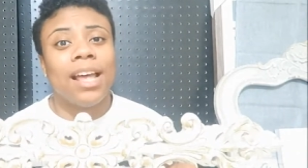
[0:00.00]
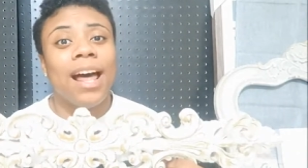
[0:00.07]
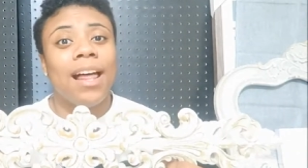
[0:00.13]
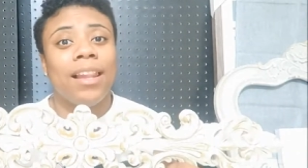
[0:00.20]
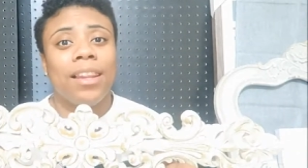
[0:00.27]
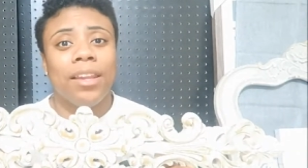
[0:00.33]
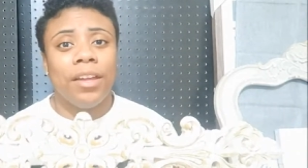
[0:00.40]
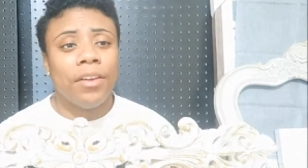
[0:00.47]

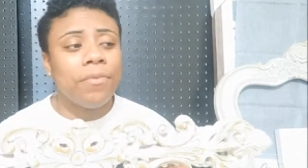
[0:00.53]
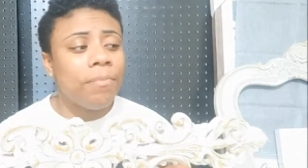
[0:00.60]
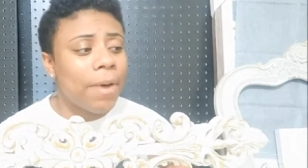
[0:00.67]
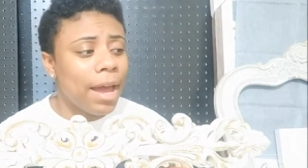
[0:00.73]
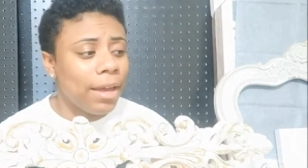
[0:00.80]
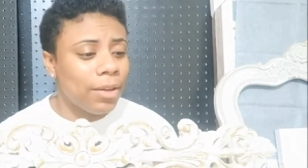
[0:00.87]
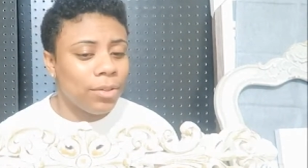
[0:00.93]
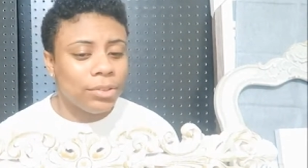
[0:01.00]
I love
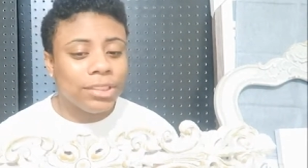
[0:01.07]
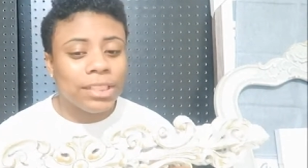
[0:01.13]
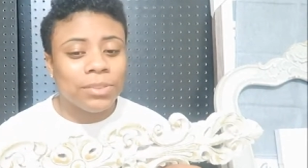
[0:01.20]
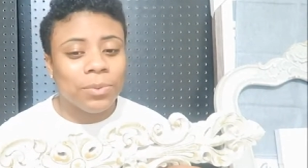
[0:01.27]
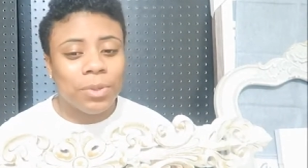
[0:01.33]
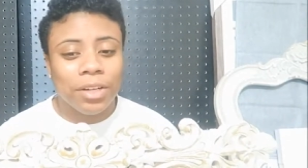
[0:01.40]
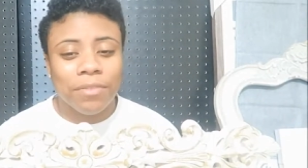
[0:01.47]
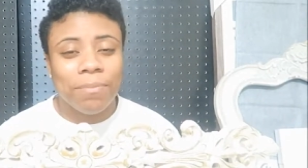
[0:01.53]
Michael's. That's
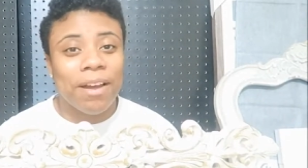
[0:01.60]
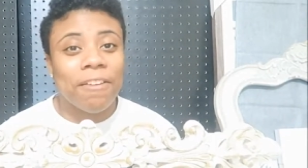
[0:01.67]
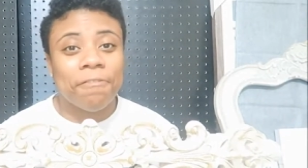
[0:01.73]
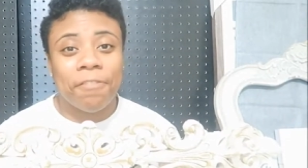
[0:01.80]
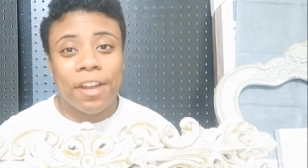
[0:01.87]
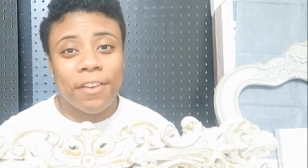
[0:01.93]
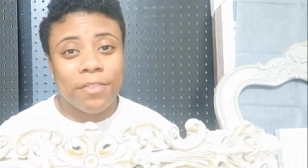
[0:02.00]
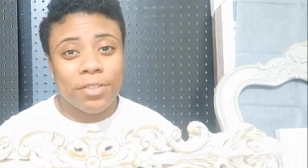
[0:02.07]
one of my
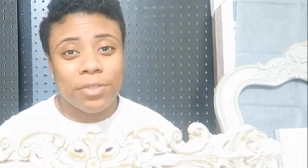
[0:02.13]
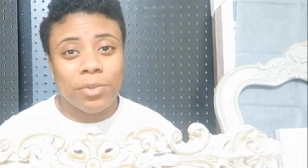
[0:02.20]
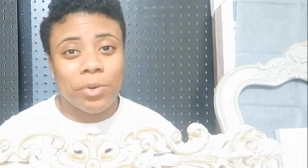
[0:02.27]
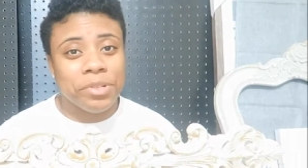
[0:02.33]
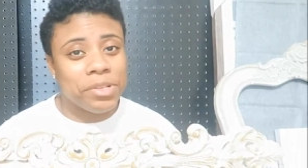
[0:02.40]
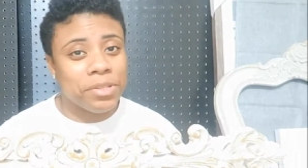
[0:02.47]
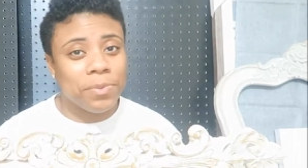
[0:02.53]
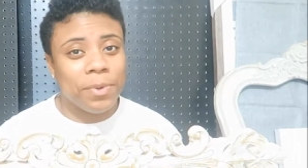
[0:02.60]
favorite
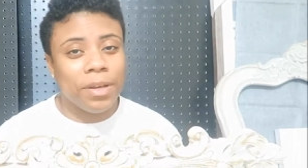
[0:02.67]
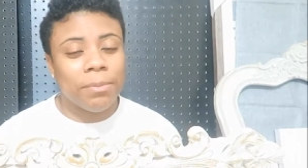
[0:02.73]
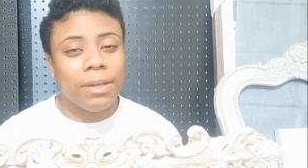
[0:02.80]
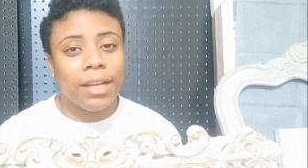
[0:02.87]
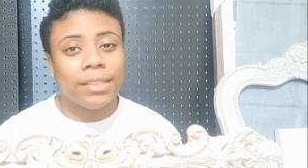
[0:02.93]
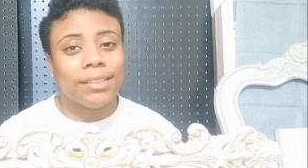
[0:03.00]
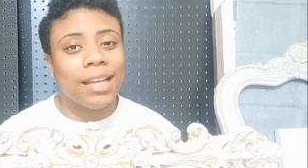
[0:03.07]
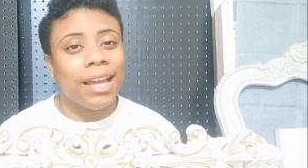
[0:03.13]
stores as well
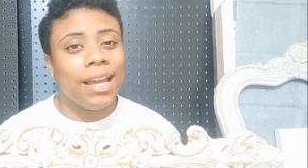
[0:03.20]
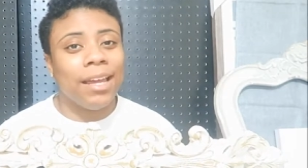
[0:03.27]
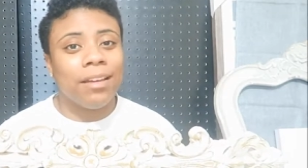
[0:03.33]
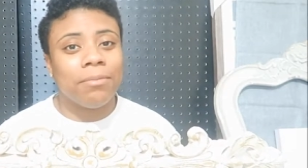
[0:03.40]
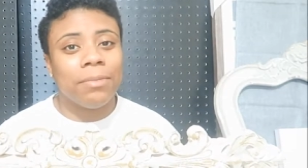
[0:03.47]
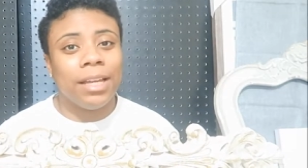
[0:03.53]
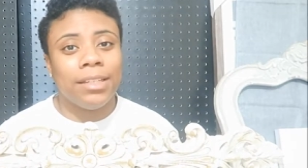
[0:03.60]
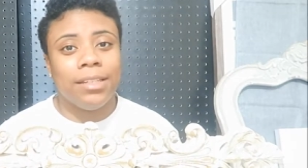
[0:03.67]
because I
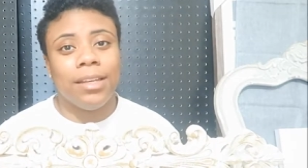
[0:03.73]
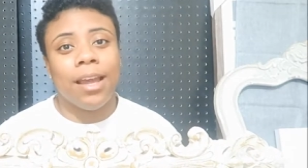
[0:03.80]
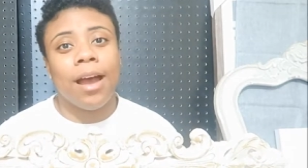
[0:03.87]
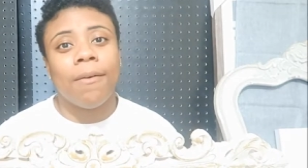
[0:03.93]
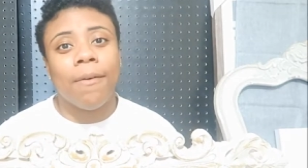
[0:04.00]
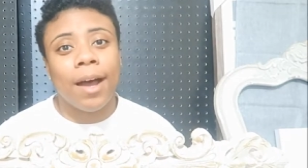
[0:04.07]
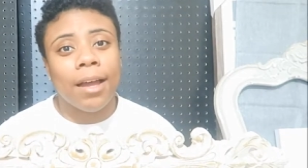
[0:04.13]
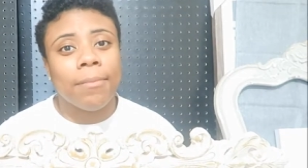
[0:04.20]
am a
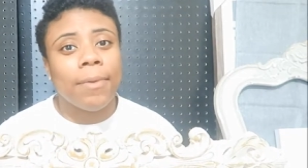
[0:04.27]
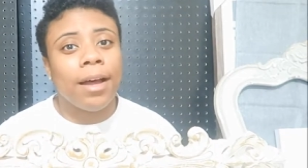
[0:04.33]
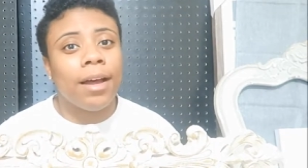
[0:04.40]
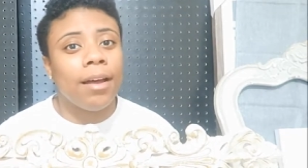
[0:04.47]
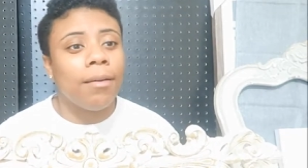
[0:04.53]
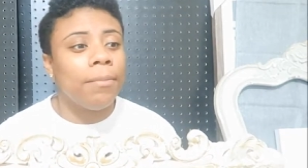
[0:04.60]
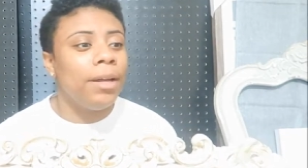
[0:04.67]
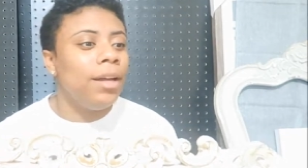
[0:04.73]
DIY
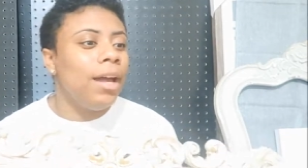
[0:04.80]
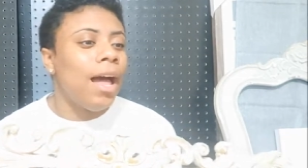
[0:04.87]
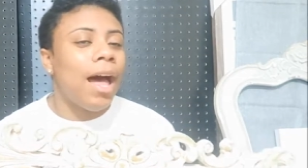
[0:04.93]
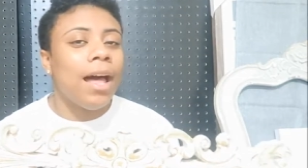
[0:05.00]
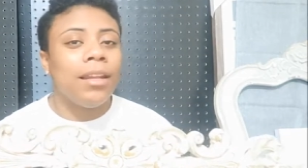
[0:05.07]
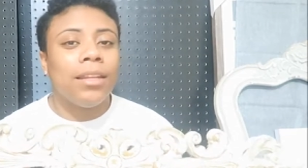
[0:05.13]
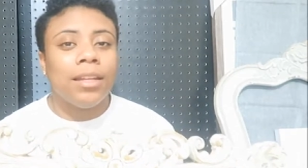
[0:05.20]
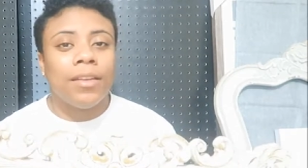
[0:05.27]
mom.
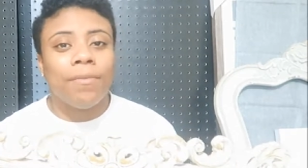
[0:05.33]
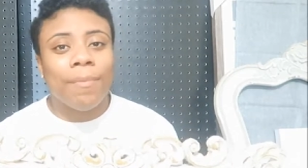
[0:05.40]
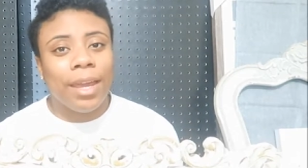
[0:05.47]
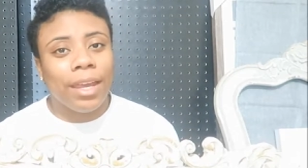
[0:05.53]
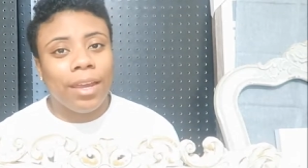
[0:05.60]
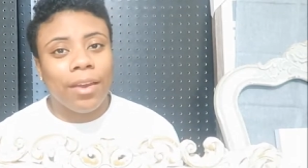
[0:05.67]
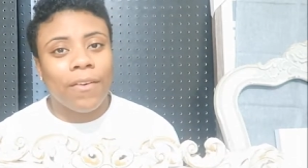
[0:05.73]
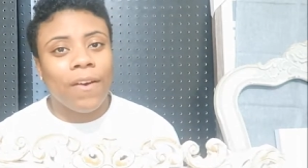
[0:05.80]
I love
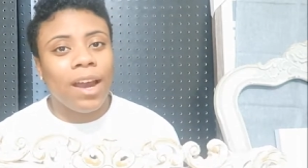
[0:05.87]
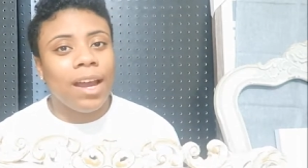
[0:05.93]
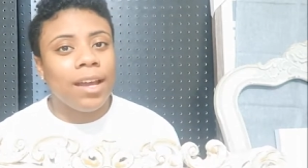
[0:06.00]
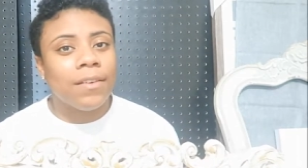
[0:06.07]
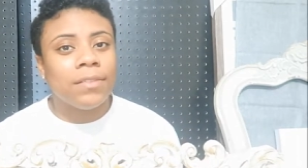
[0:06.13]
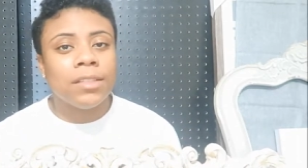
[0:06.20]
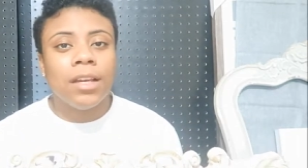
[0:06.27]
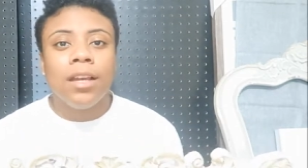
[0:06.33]
making
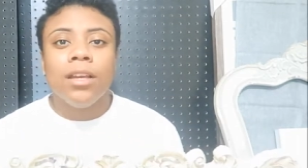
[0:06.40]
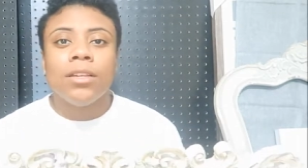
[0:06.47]
crafts.